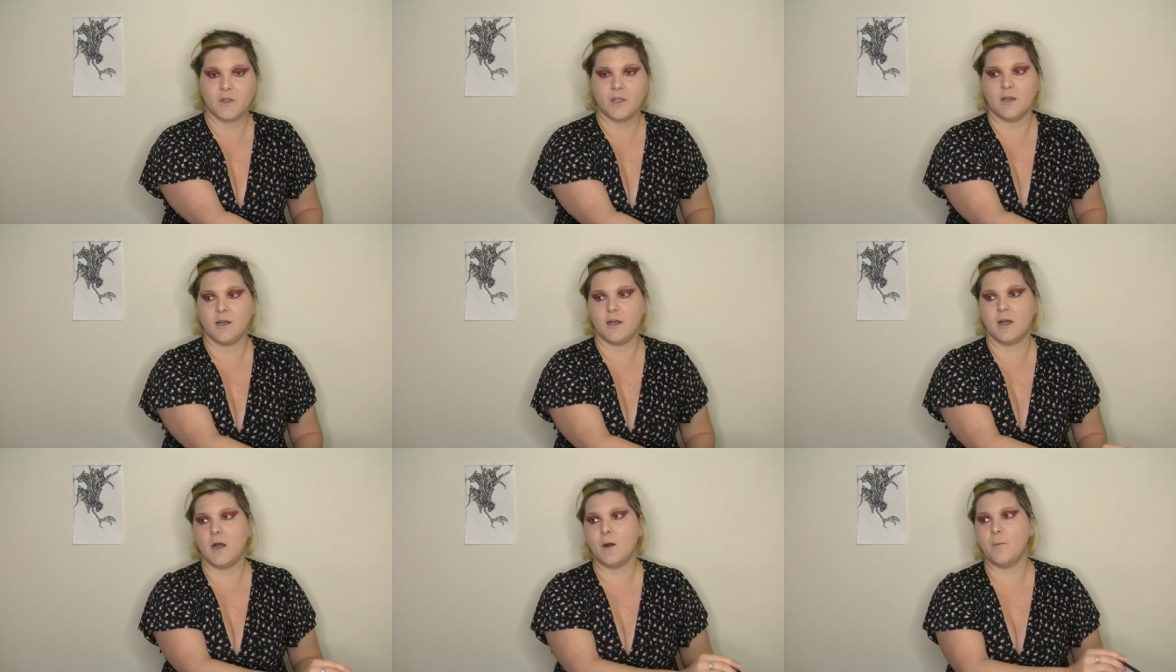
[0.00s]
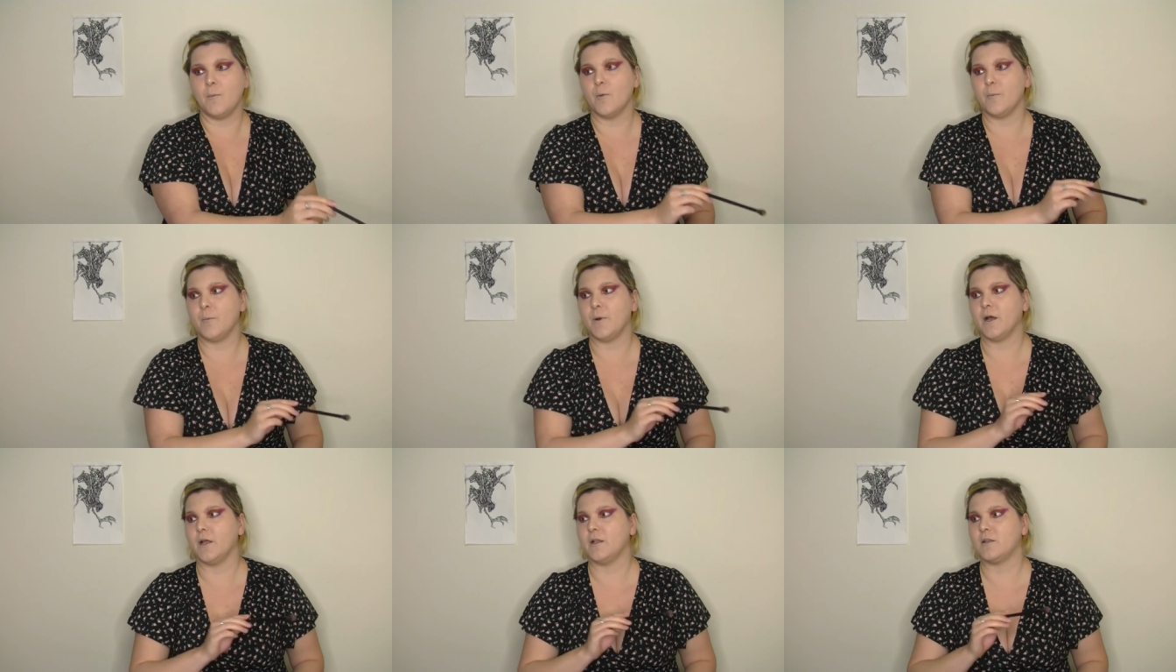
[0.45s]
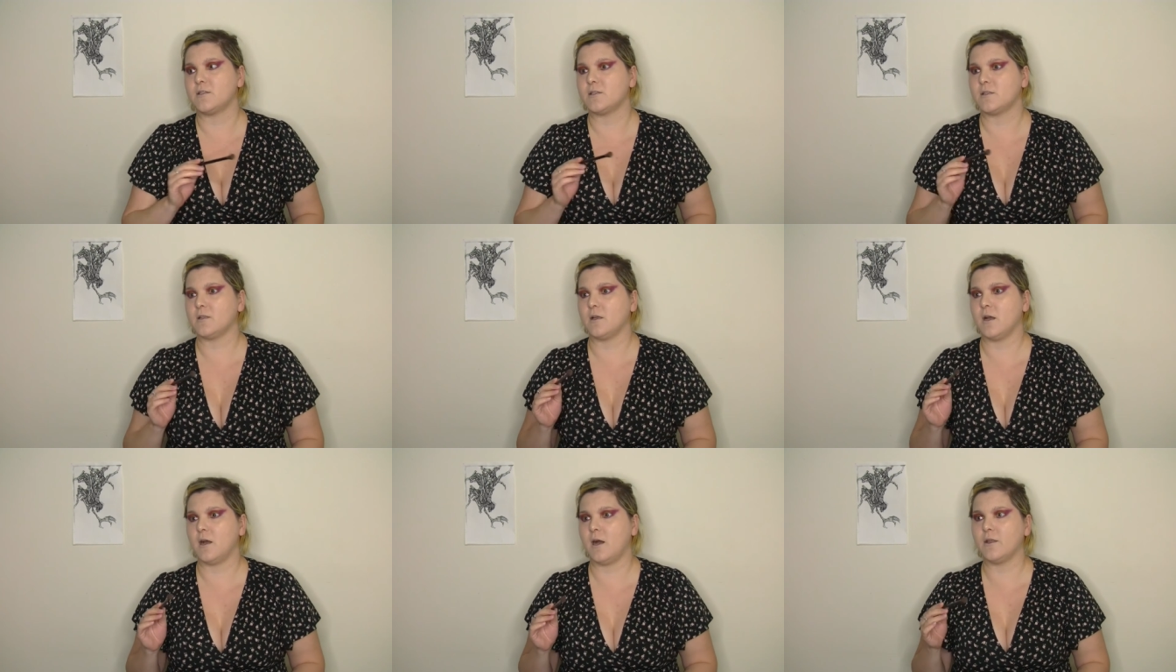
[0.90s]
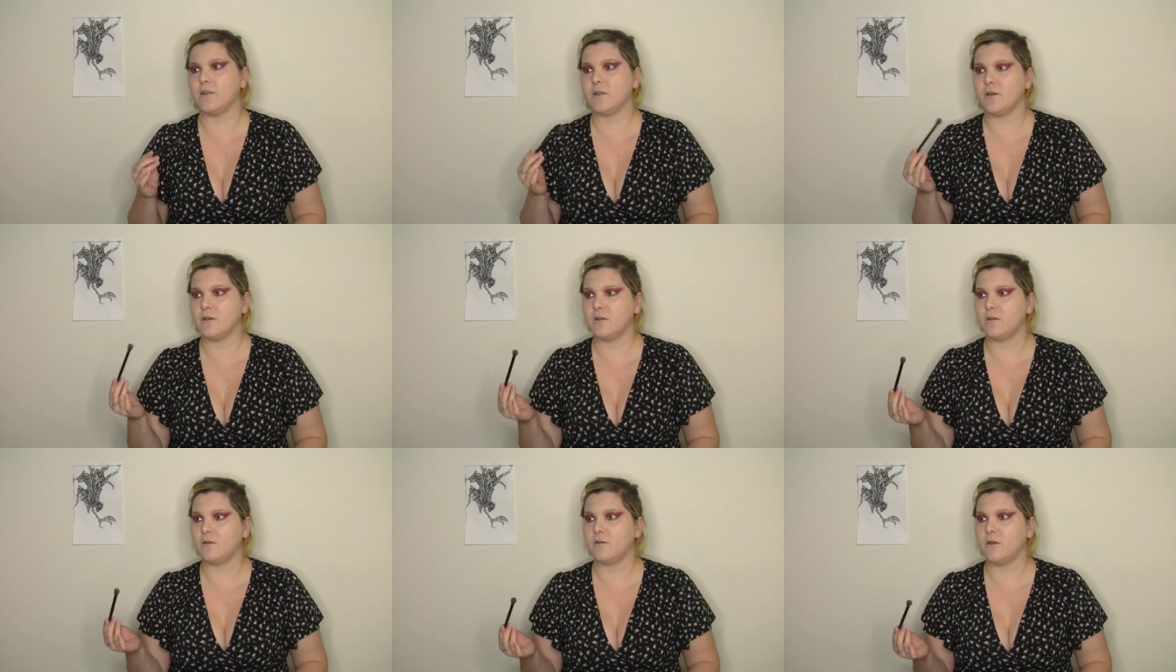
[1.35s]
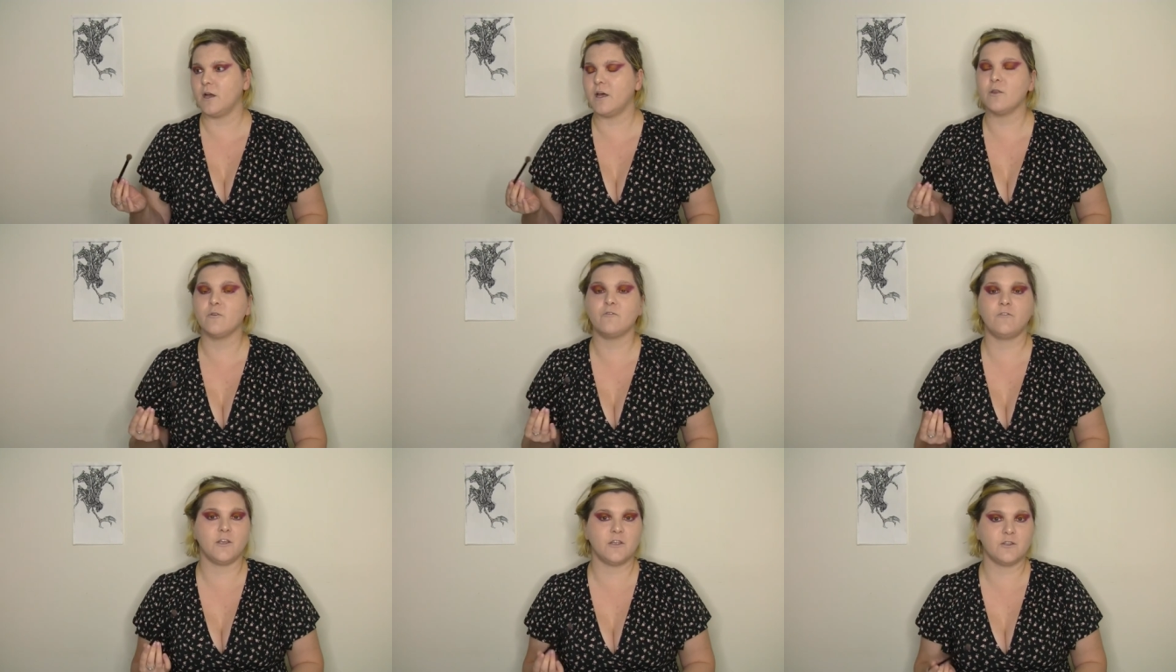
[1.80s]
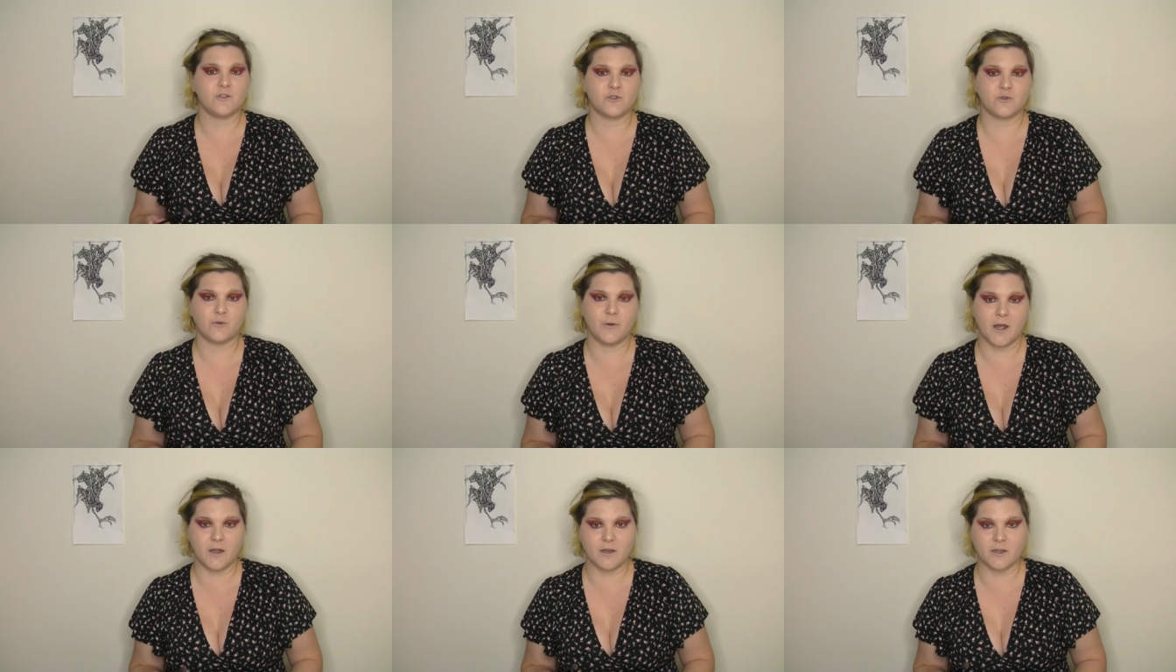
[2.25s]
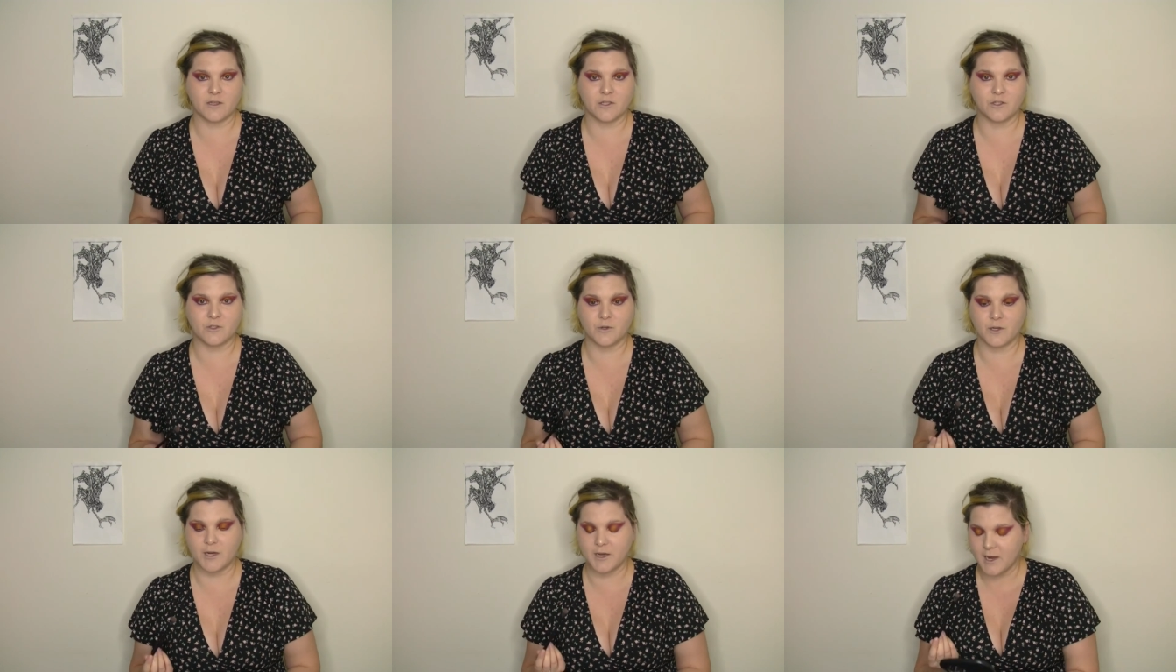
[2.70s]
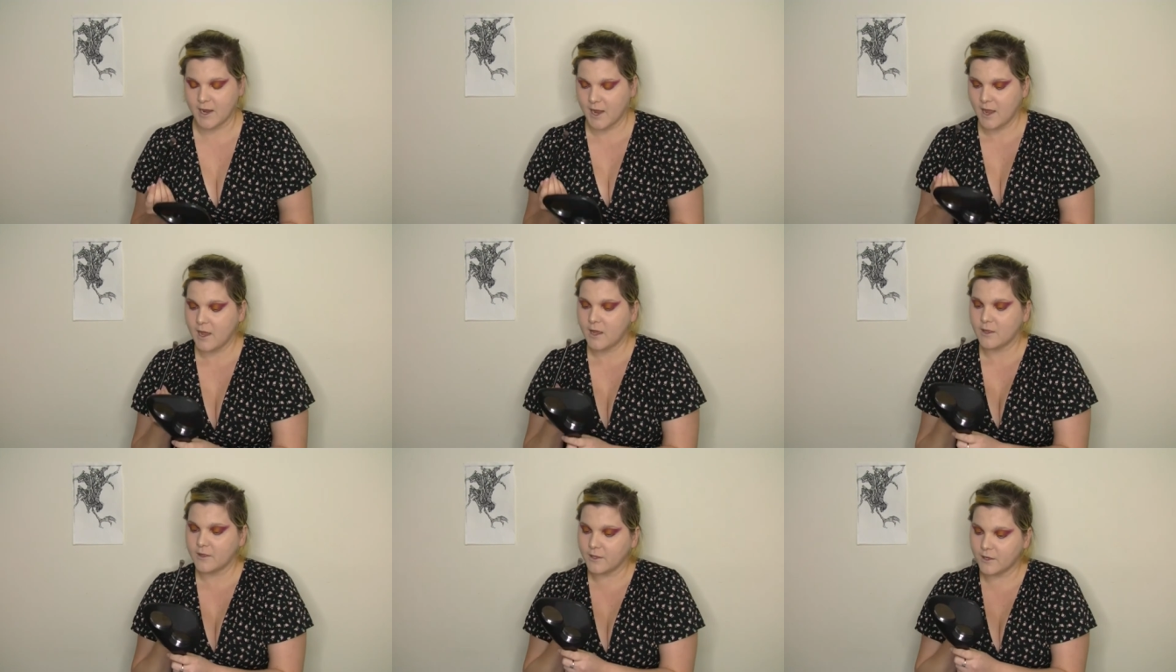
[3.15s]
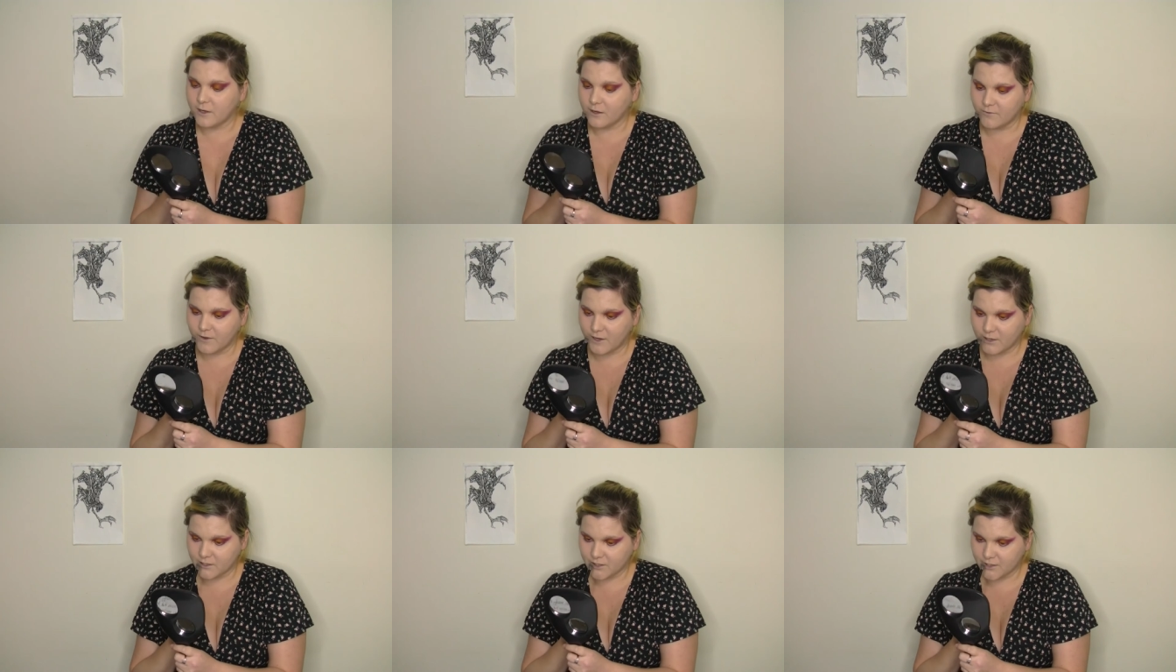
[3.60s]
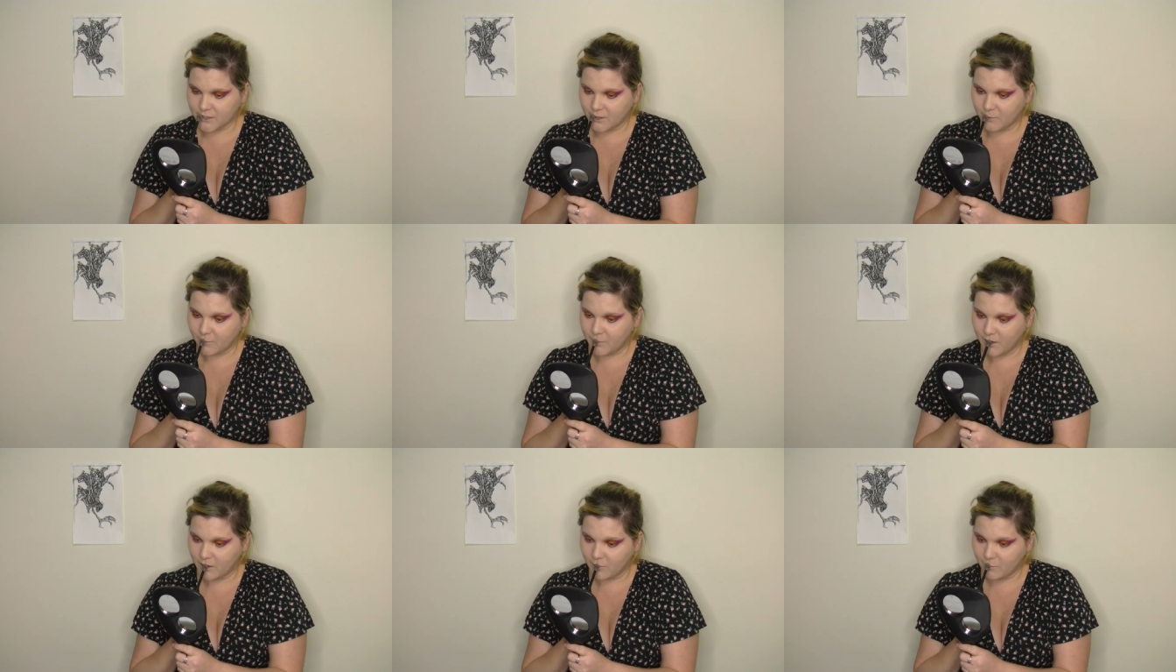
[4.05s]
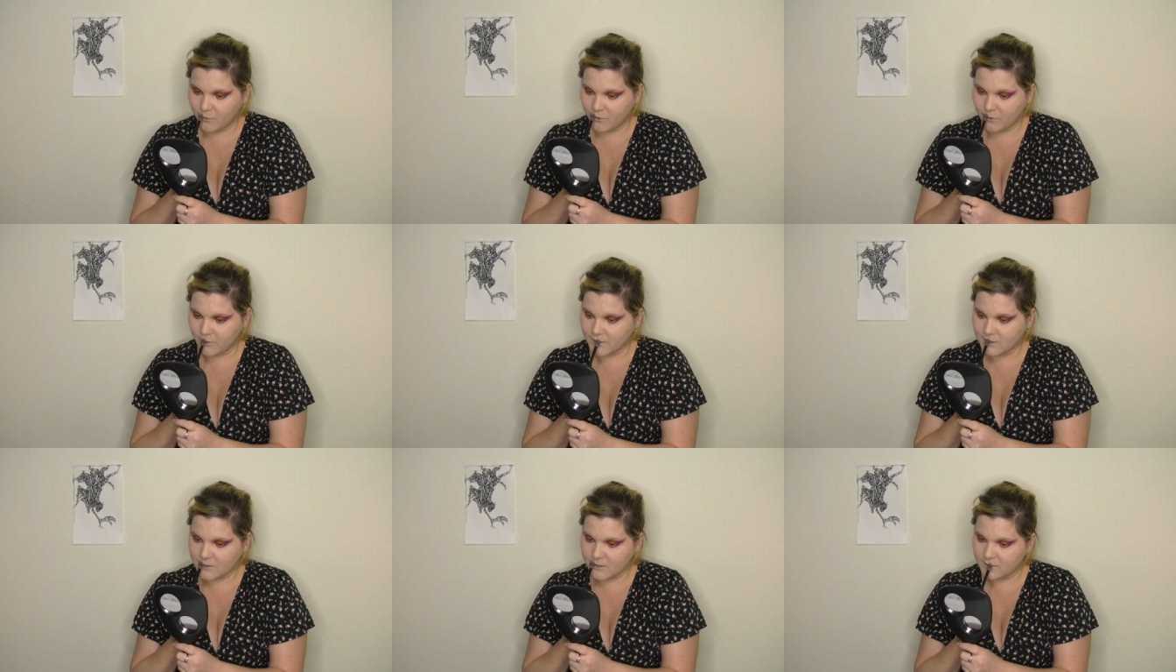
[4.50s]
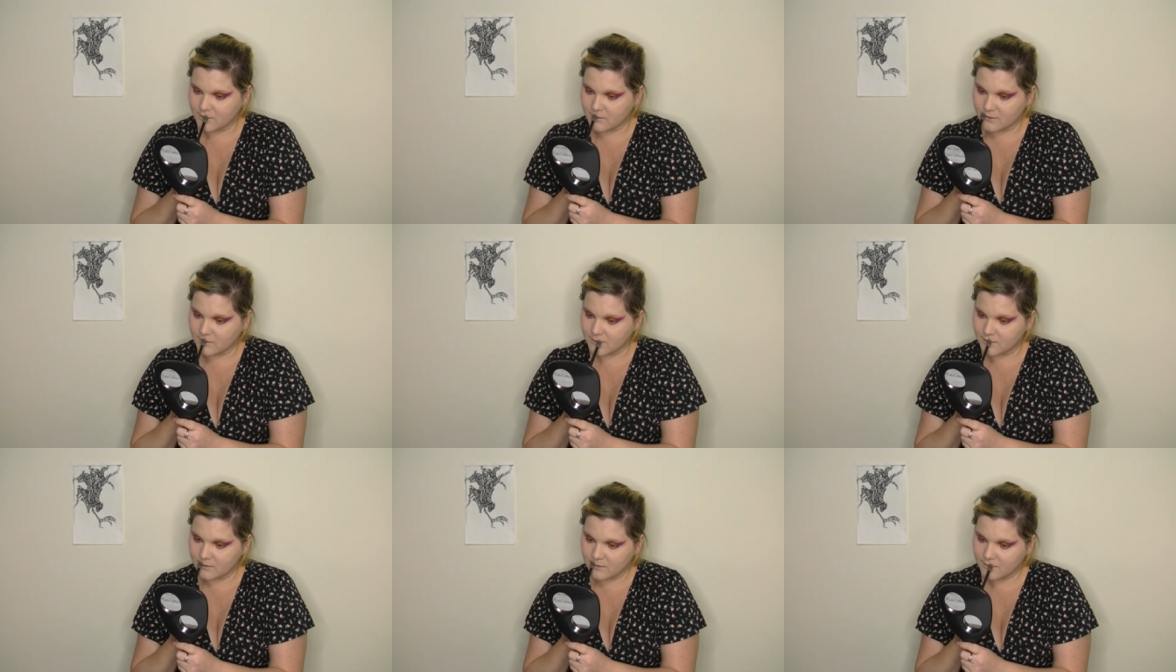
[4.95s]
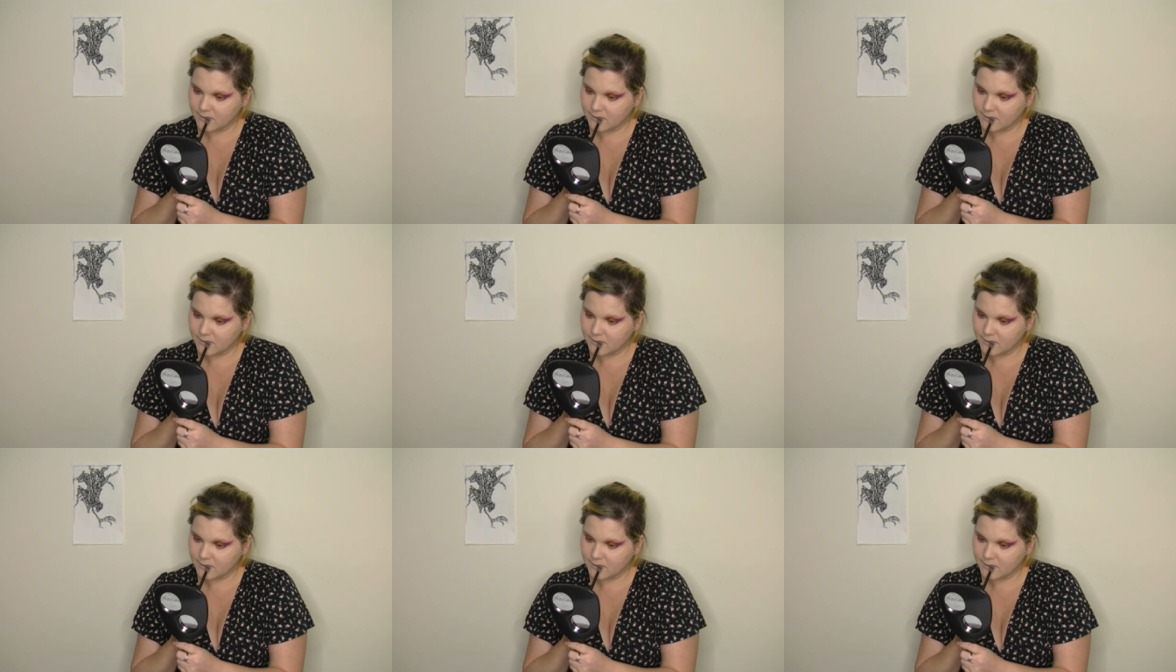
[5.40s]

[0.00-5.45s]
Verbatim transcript: Um, but other other figures throughout history that have actually been poisoned